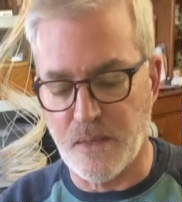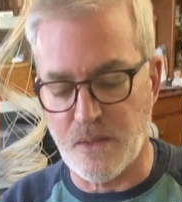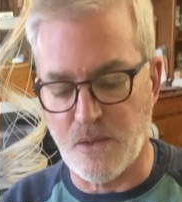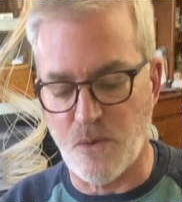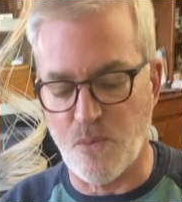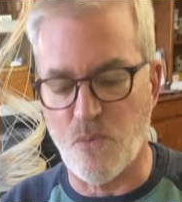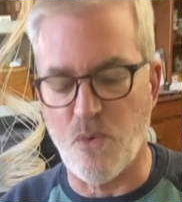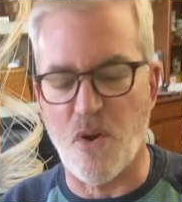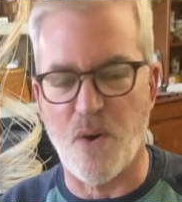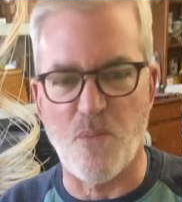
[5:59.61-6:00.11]
The
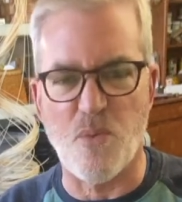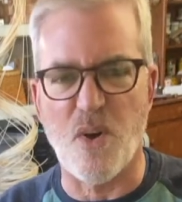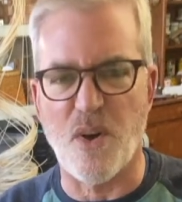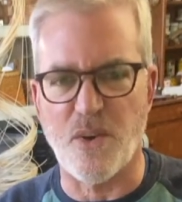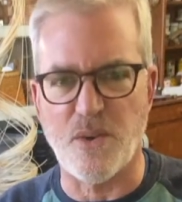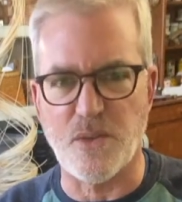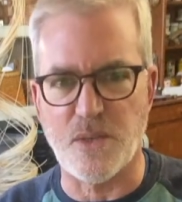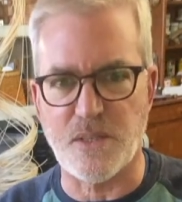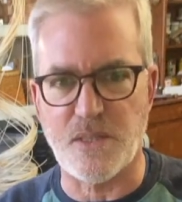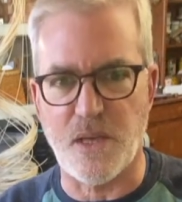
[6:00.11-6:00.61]
warm
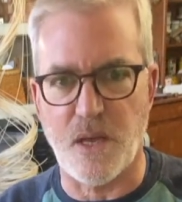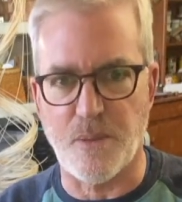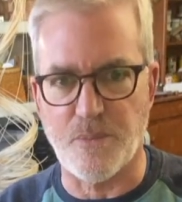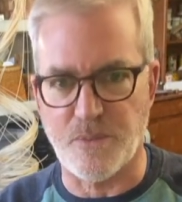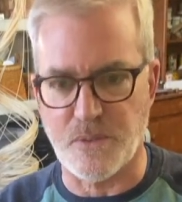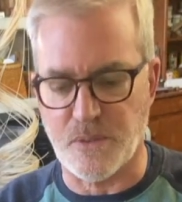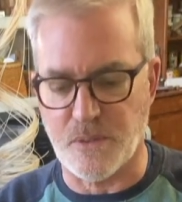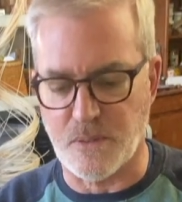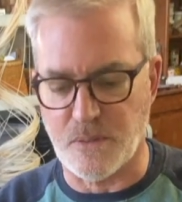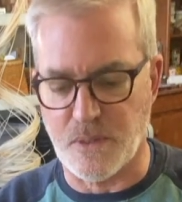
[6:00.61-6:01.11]
water just
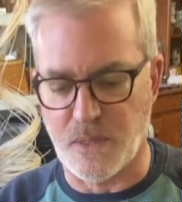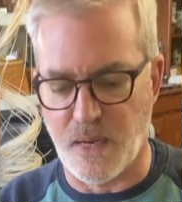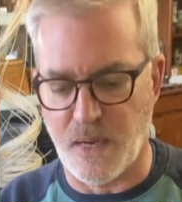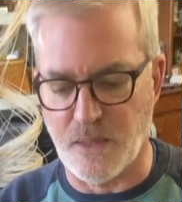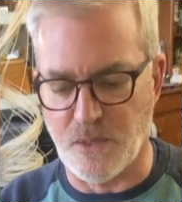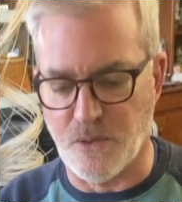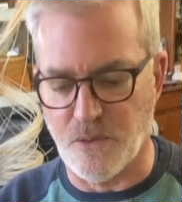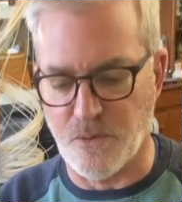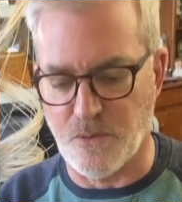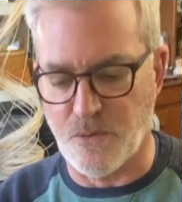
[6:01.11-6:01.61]
helps it
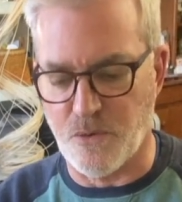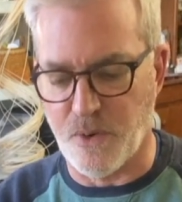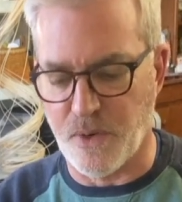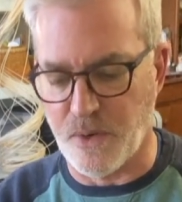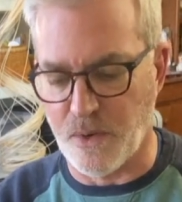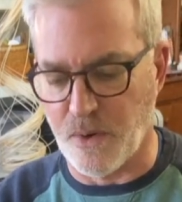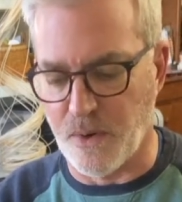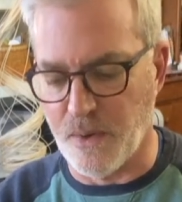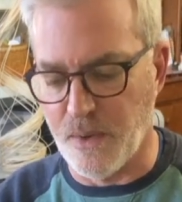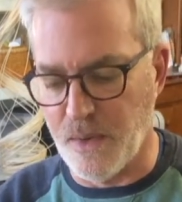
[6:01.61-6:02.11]
dilute
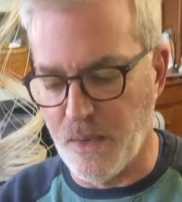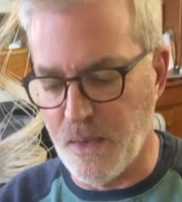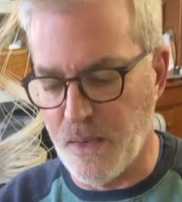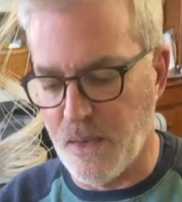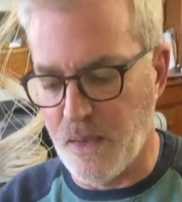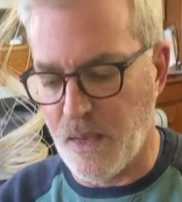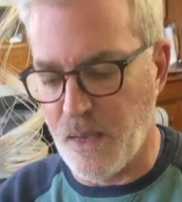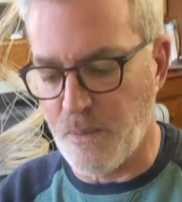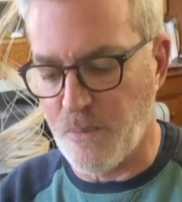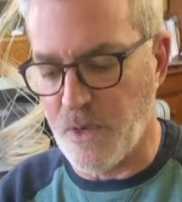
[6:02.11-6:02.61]
quicker,
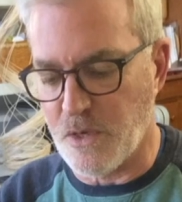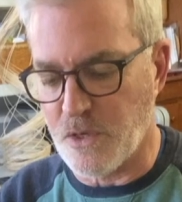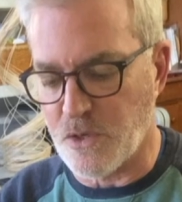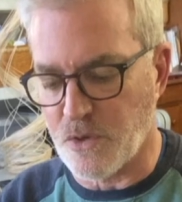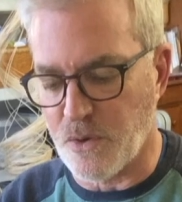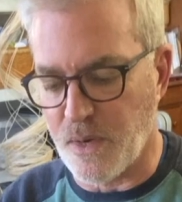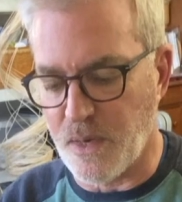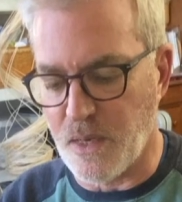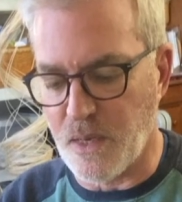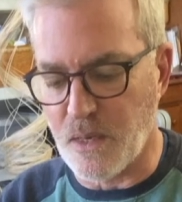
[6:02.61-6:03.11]
and
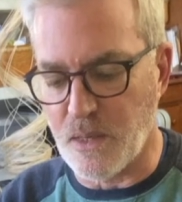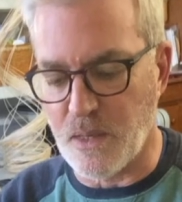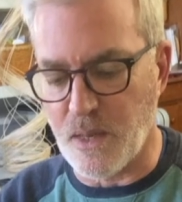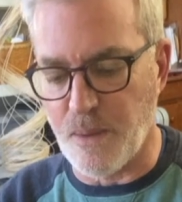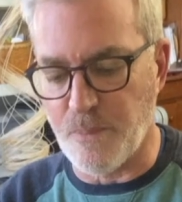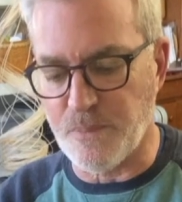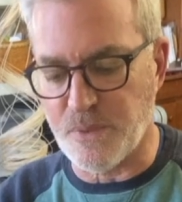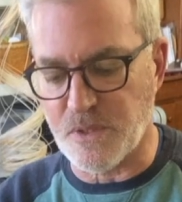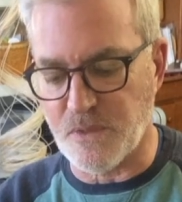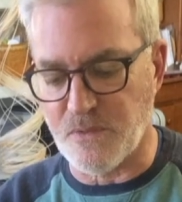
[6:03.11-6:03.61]
sure any
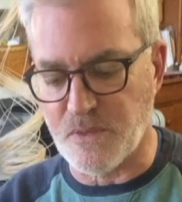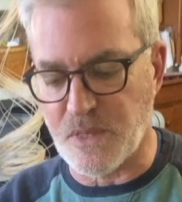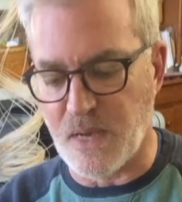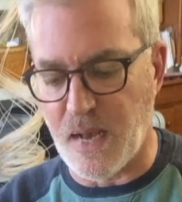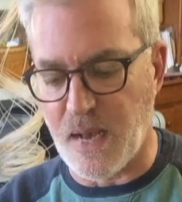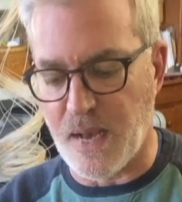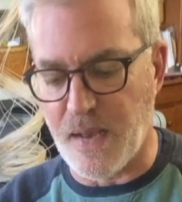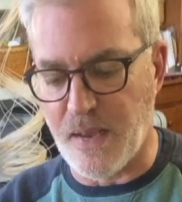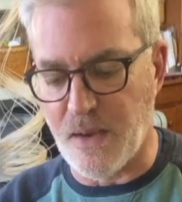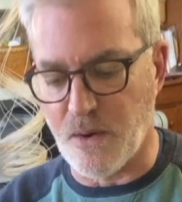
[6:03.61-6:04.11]
clumps of
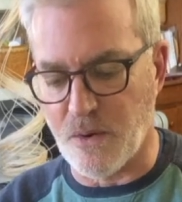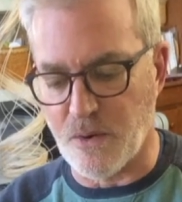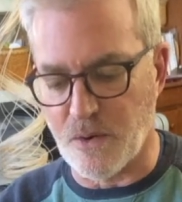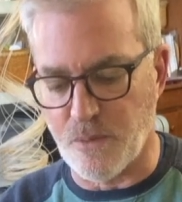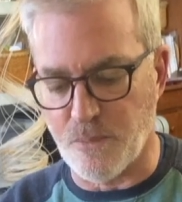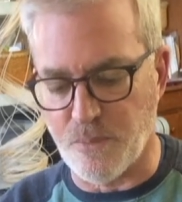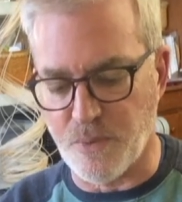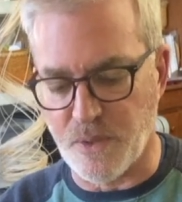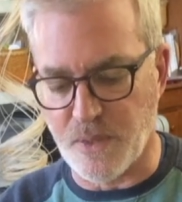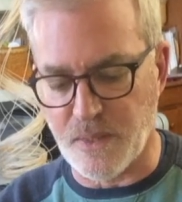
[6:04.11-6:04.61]
dye are
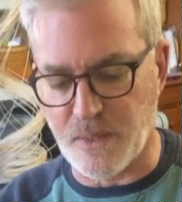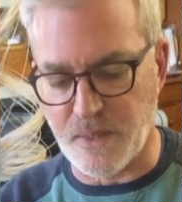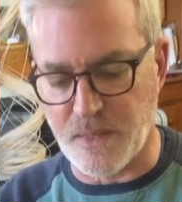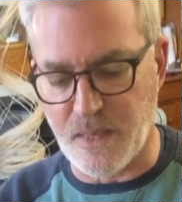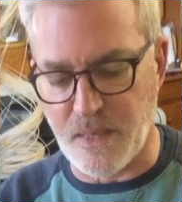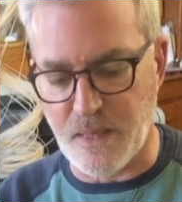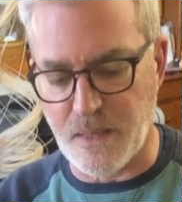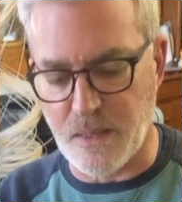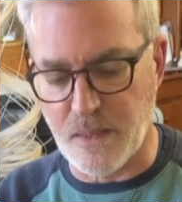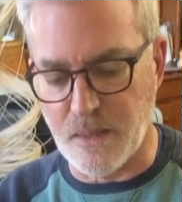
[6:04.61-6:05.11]

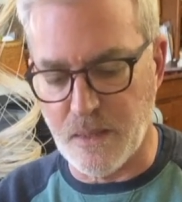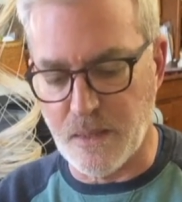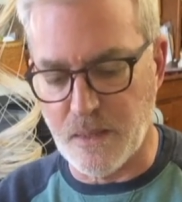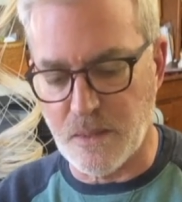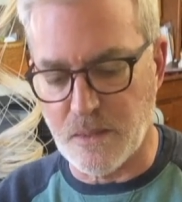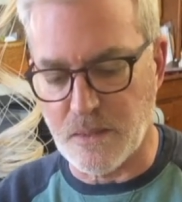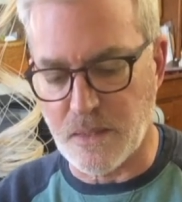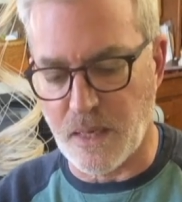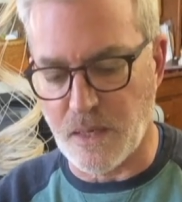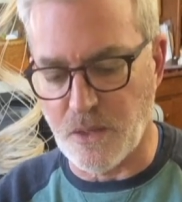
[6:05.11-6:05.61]
completely
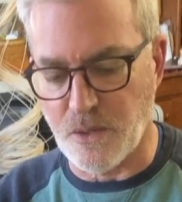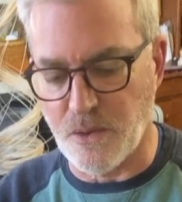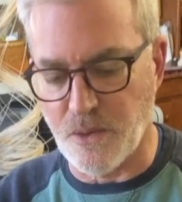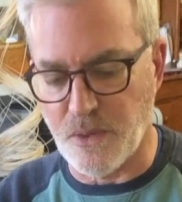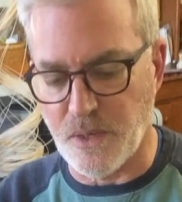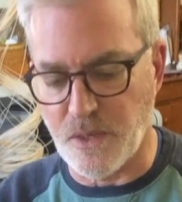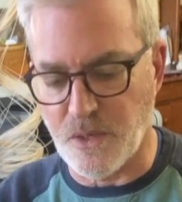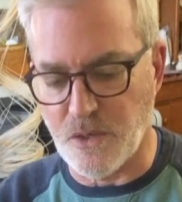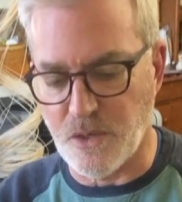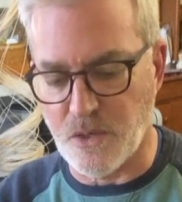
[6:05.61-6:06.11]

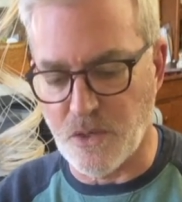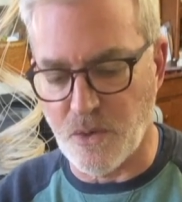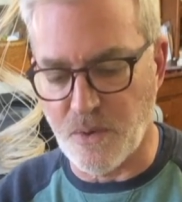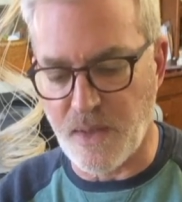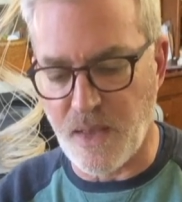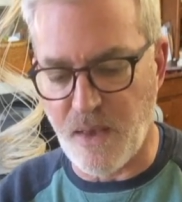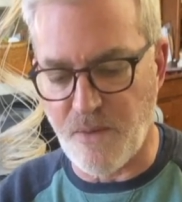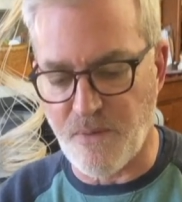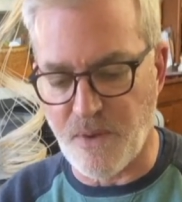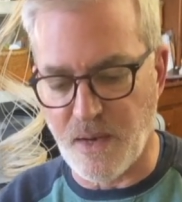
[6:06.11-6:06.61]
diluted and you don't
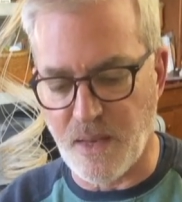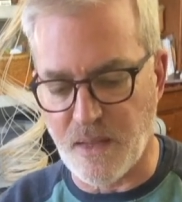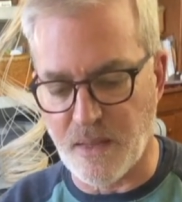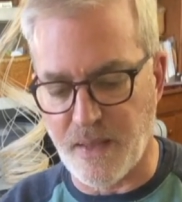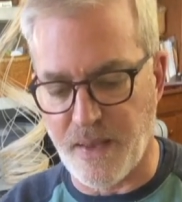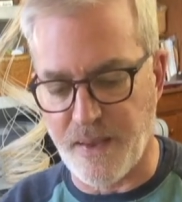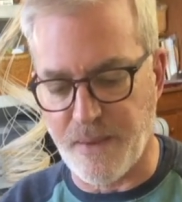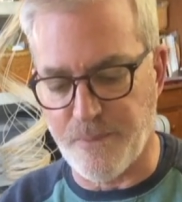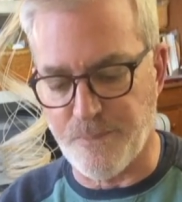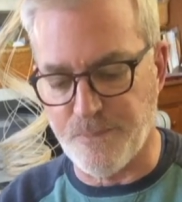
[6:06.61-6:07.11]
have any
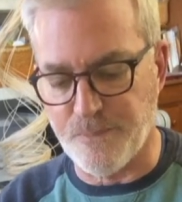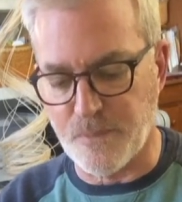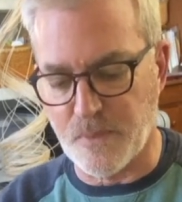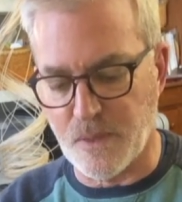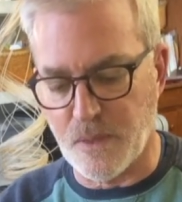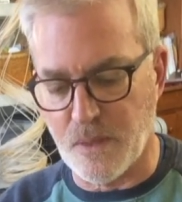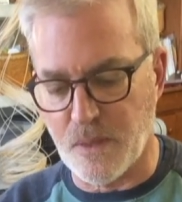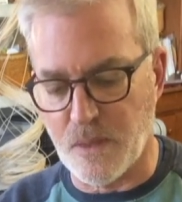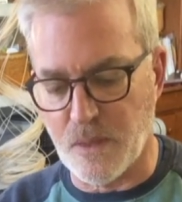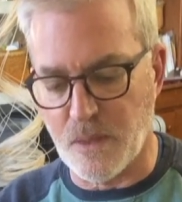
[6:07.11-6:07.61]
like
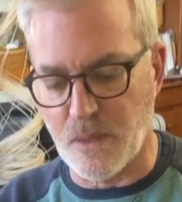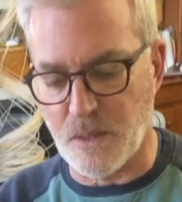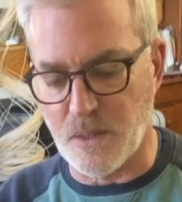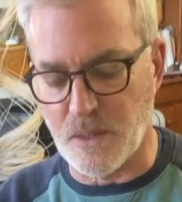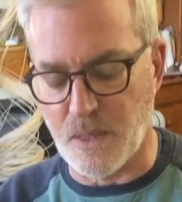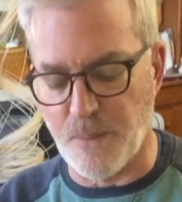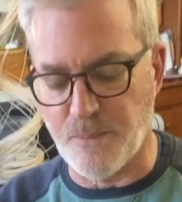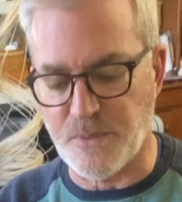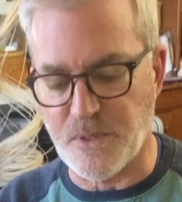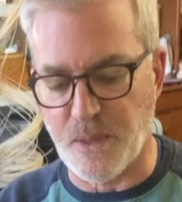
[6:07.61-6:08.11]

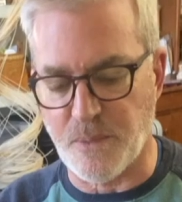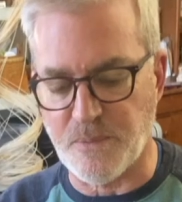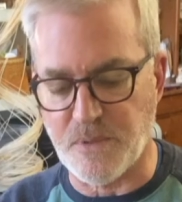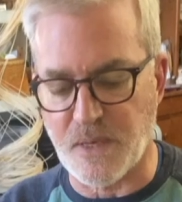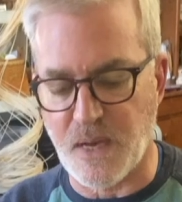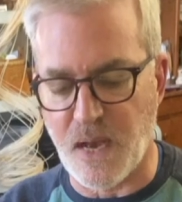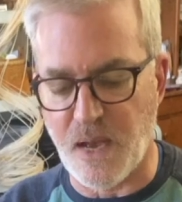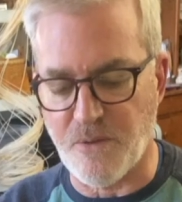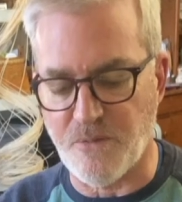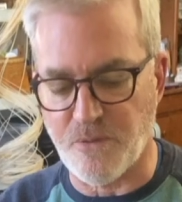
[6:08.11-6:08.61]
clumped up
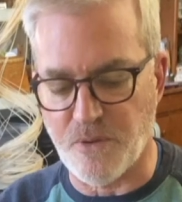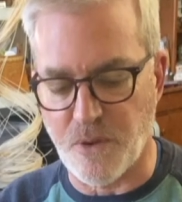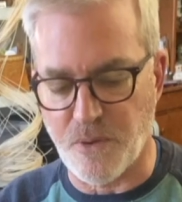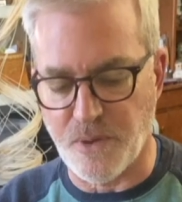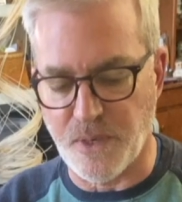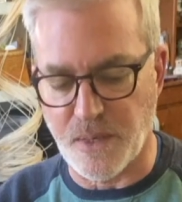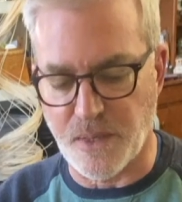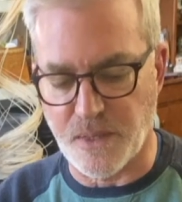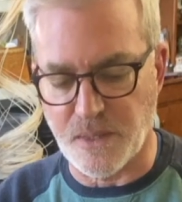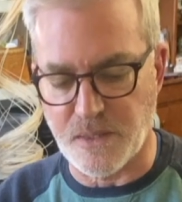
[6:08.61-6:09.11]
dye
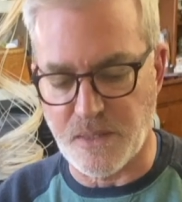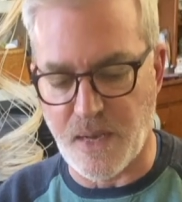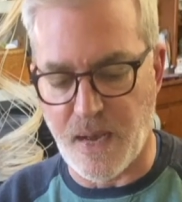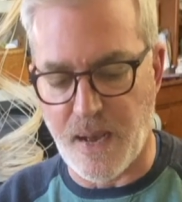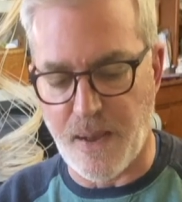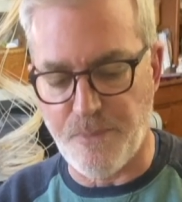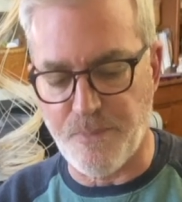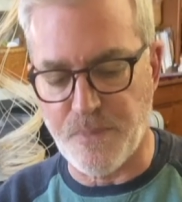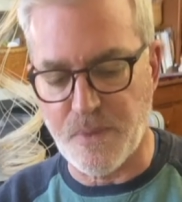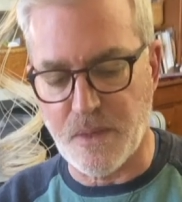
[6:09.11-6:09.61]
floating on the
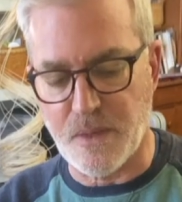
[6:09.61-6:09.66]
top.